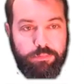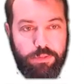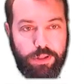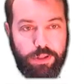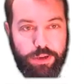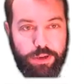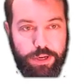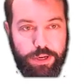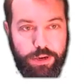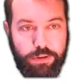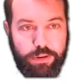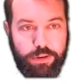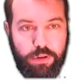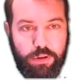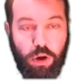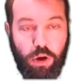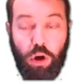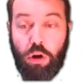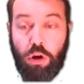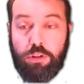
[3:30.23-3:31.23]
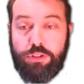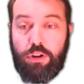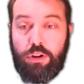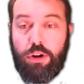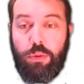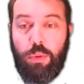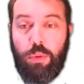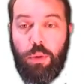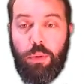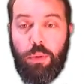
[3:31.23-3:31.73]
to the nearest,
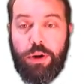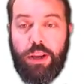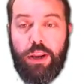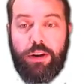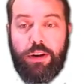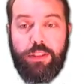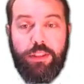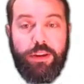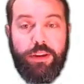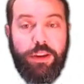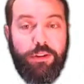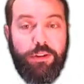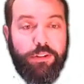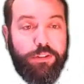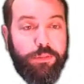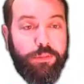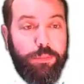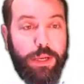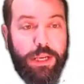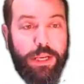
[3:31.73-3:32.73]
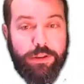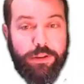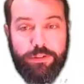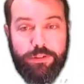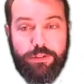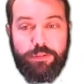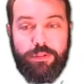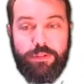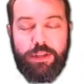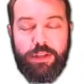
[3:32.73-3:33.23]
we want to get to the nearest minute,